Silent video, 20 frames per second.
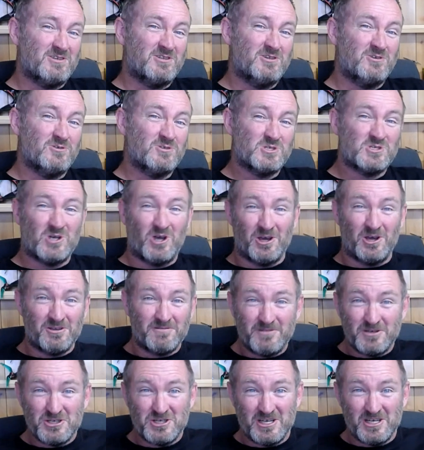uses
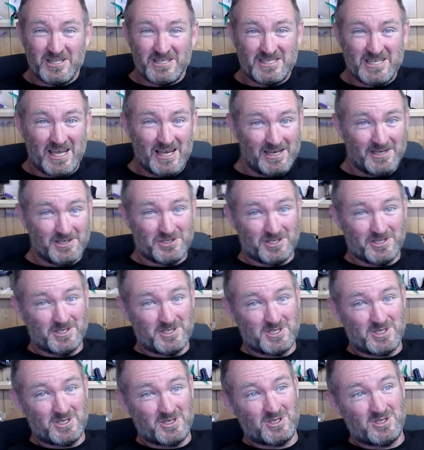artificial
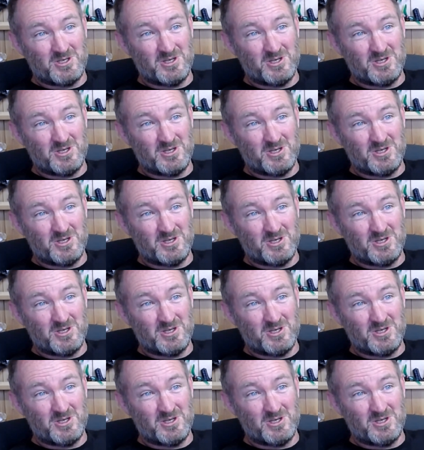intelligence